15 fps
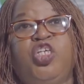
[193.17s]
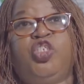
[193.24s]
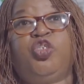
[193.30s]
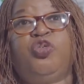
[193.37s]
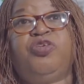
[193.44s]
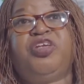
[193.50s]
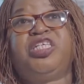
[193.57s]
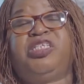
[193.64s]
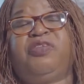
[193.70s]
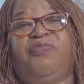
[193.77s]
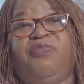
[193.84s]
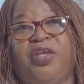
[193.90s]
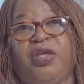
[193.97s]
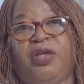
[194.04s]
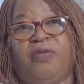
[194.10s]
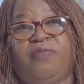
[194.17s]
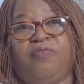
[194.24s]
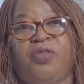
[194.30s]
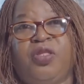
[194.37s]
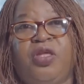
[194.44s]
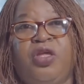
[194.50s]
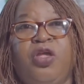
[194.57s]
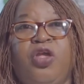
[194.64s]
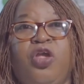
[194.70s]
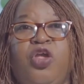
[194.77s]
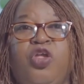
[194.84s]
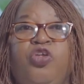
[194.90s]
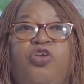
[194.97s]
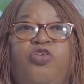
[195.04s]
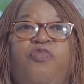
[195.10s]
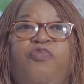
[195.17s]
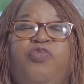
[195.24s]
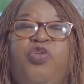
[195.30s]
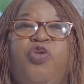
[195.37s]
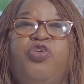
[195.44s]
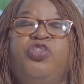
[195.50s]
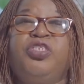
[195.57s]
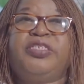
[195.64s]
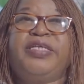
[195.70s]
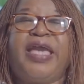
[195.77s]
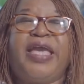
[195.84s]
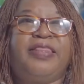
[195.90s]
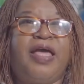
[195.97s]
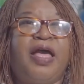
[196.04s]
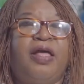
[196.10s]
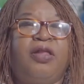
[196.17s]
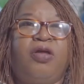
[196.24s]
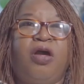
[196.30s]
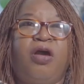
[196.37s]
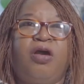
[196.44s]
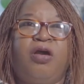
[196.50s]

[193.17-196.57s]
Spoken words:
issue is fear. You're scared that